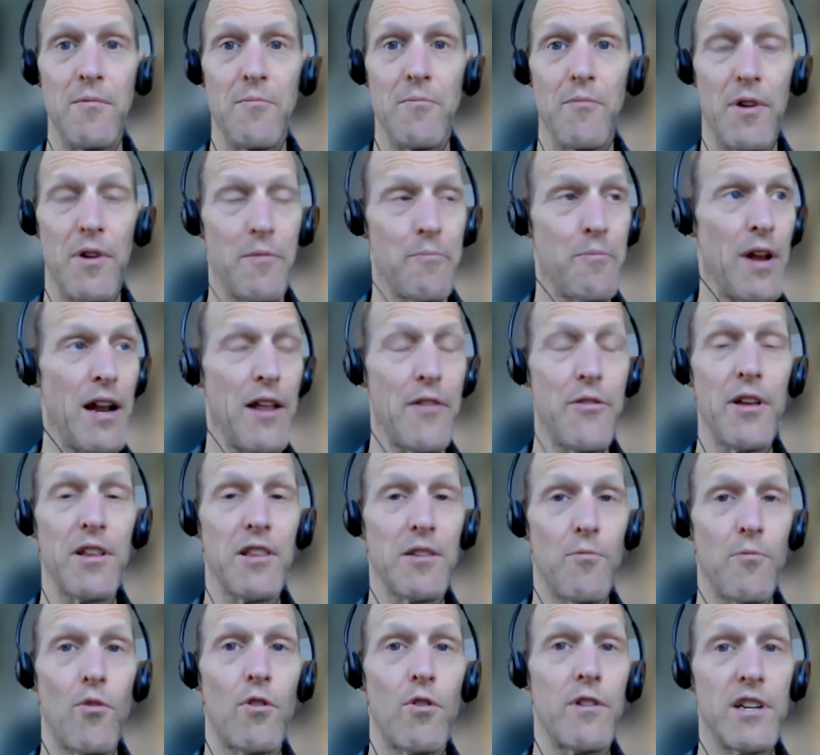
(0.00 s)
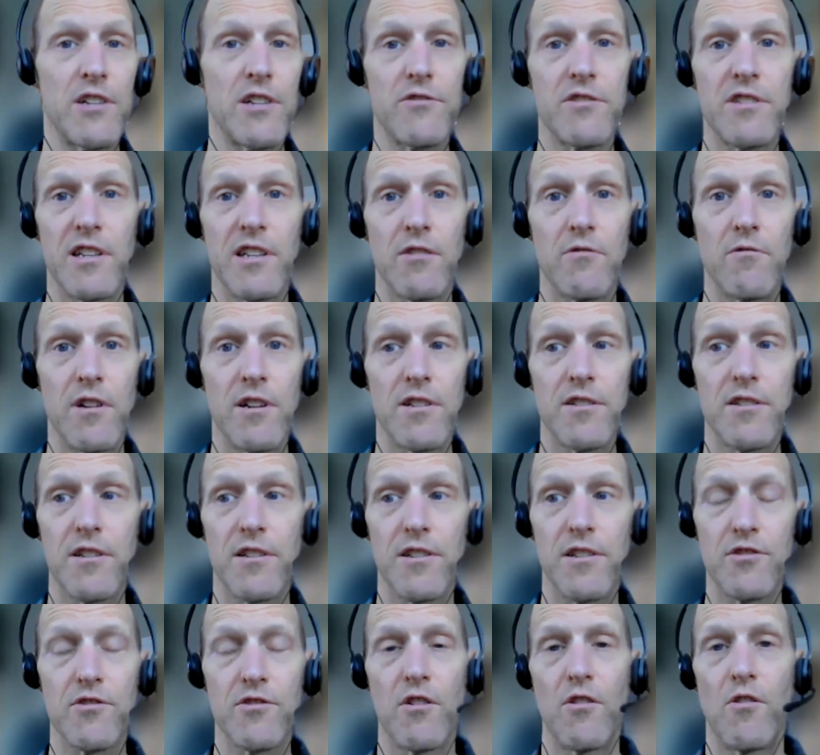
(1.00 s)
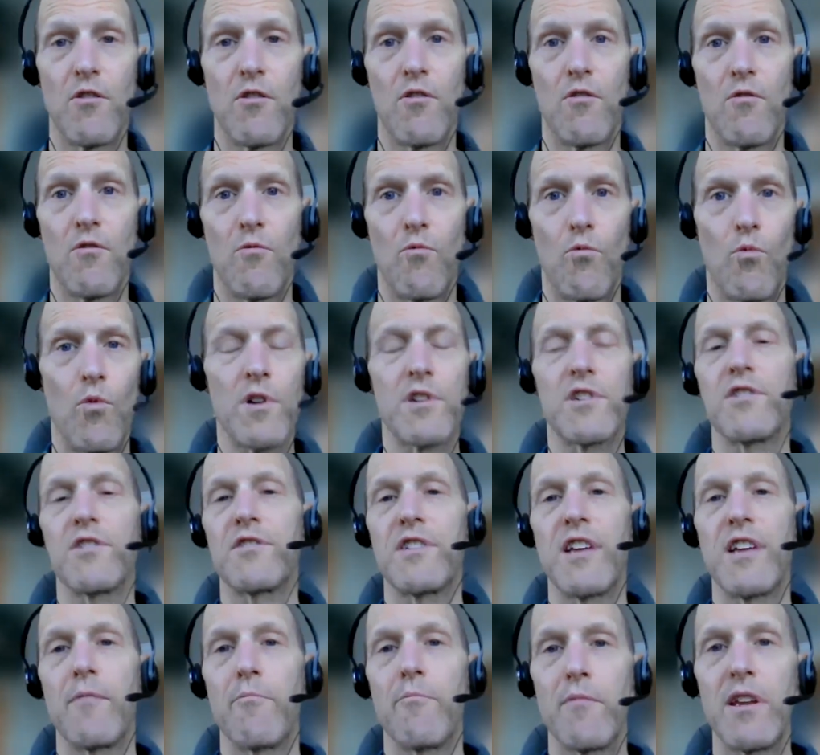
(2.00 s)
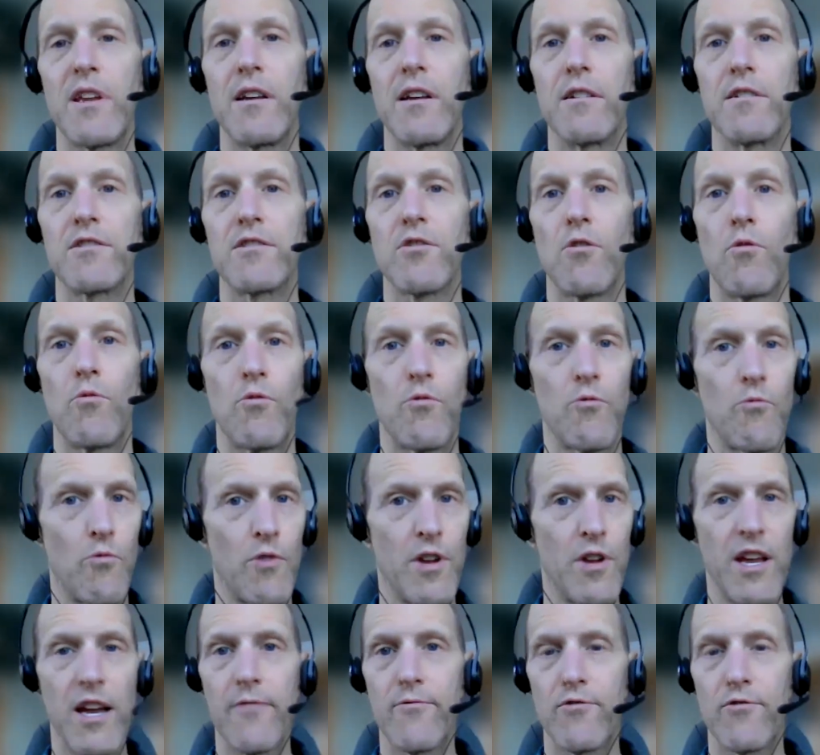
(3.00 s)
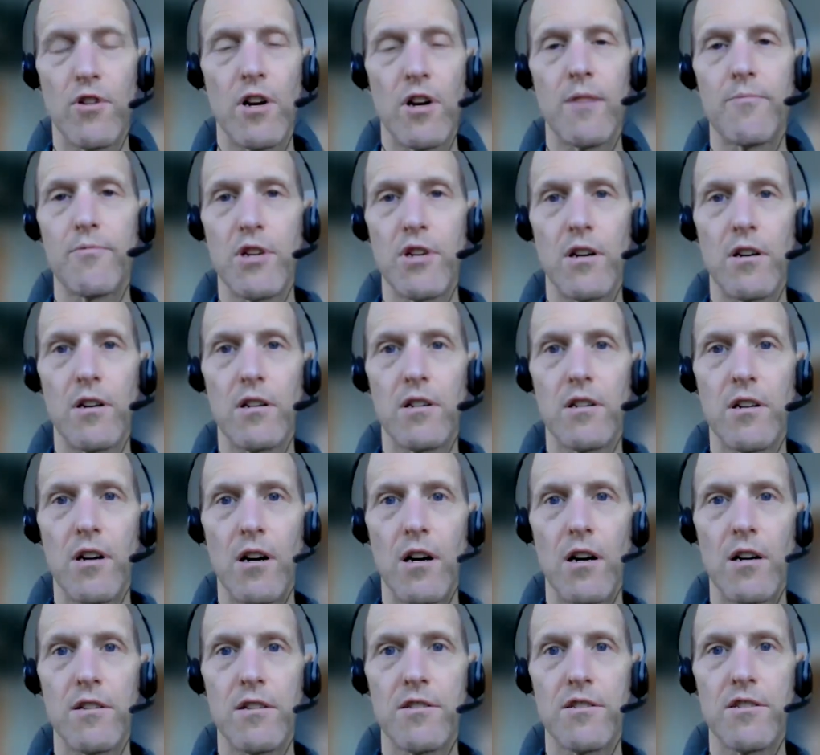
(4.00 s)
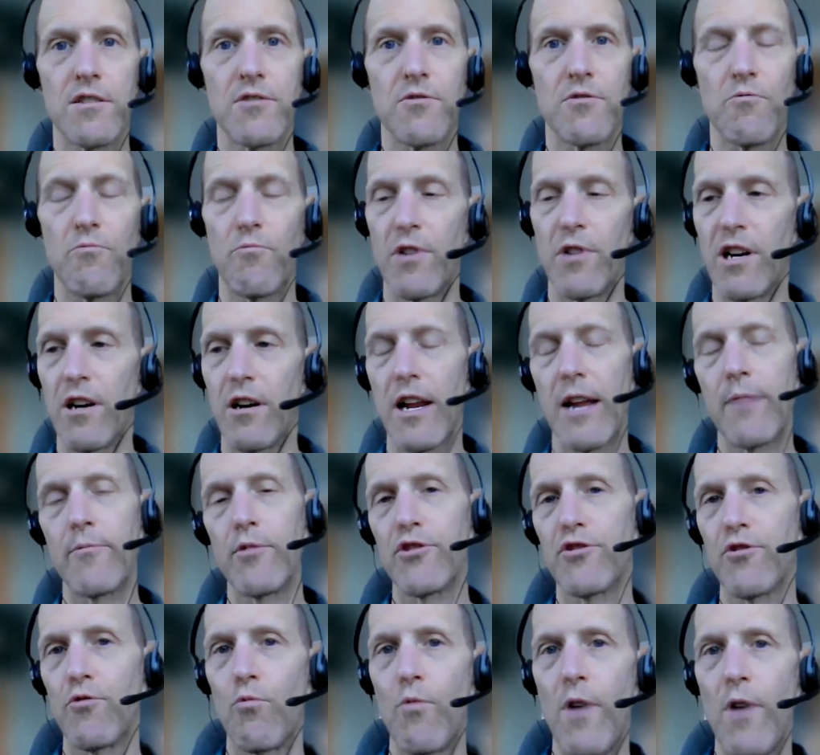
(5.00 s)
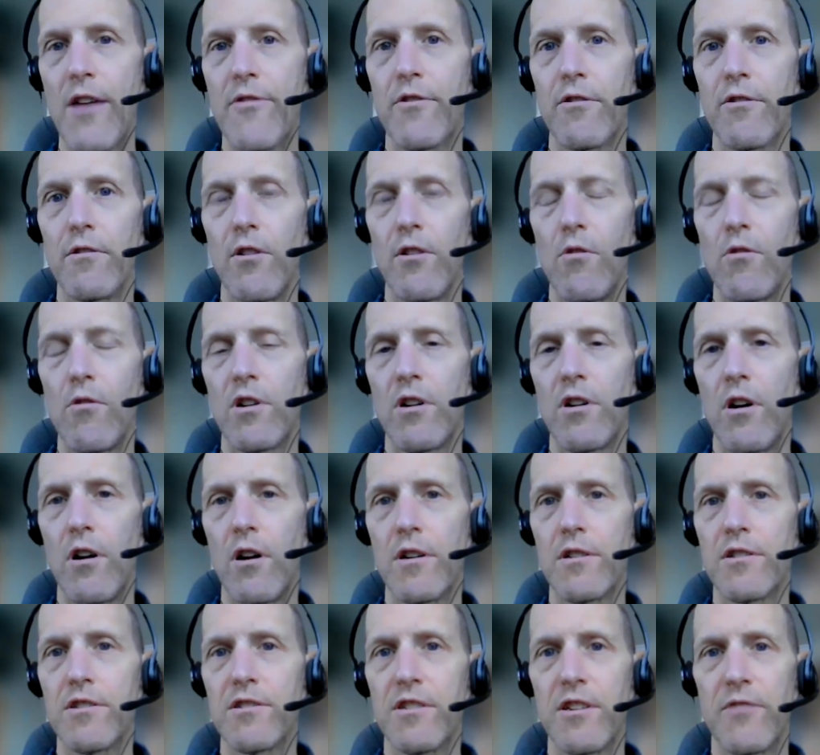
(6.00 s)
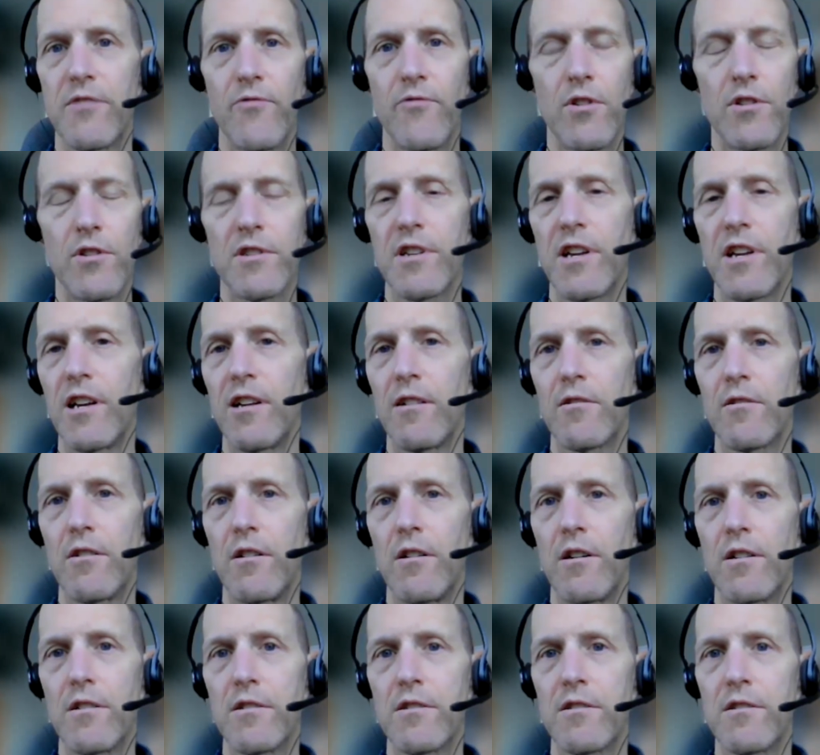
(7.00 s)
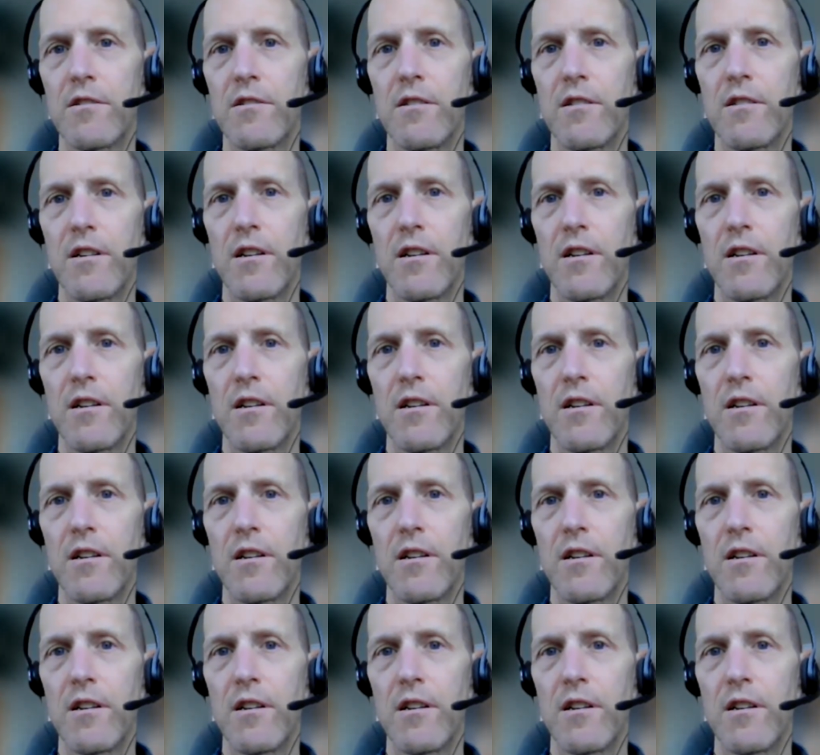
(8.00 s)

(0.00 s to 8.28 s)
But I think the more interesting question is, what does that mean? So we have dropped our costs. We are able to weather low price and volatile price